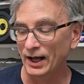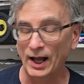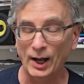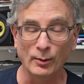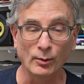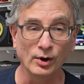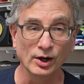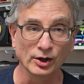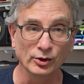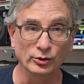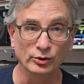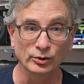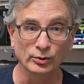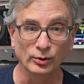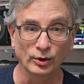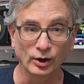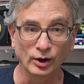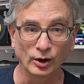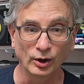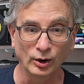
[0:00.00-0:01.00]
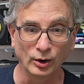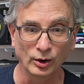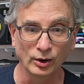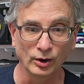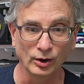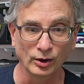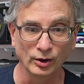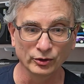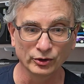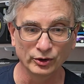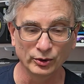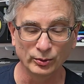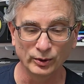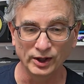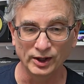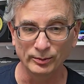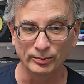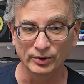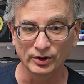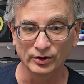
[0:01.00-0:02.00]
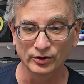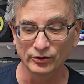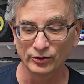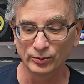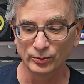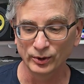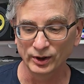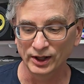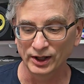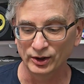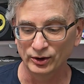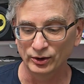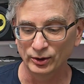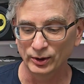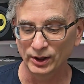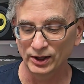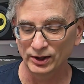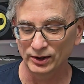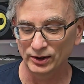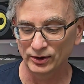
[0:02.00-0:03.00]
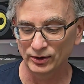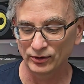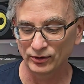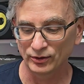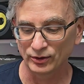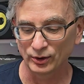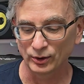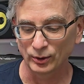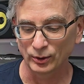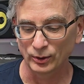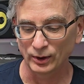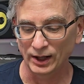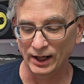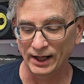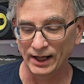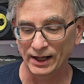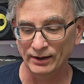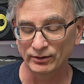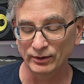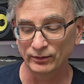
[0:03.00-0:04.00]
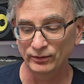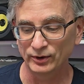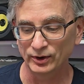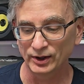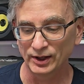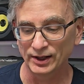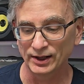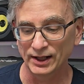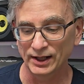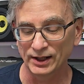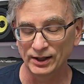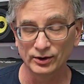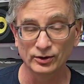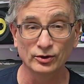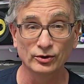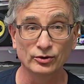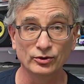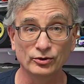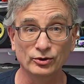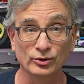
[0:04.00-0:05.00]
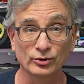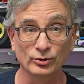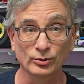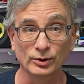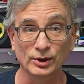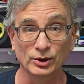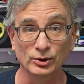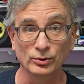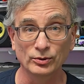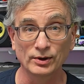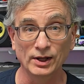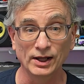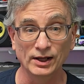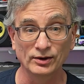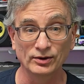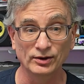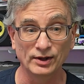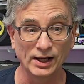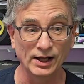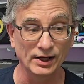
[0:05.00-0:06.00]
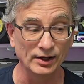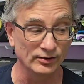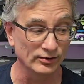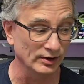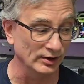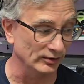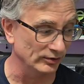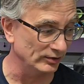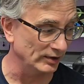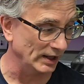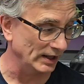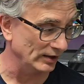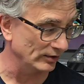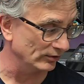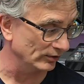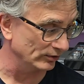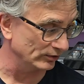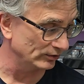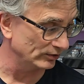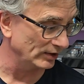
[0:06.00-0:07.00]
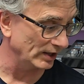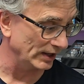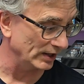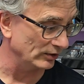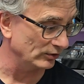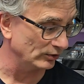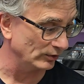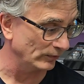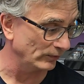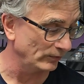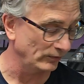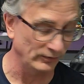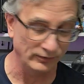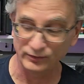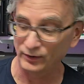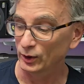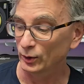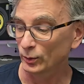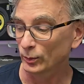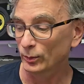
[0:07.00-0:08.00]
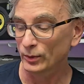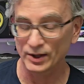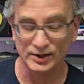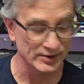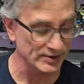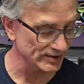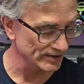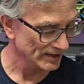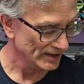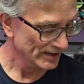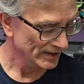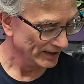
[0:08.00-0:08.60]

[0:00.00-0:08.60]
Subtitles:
I want to do all 20 builds when I do it. So I have a feeling that it is just going to take days and days and days to film this.